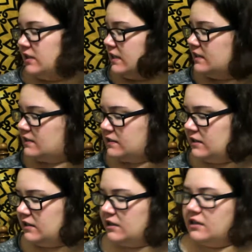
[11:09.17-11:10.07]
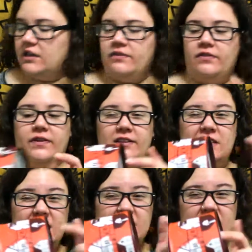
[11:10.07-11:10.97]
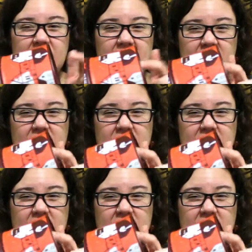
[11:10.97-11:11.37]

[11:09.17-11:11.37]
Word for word: because if you found tins like this,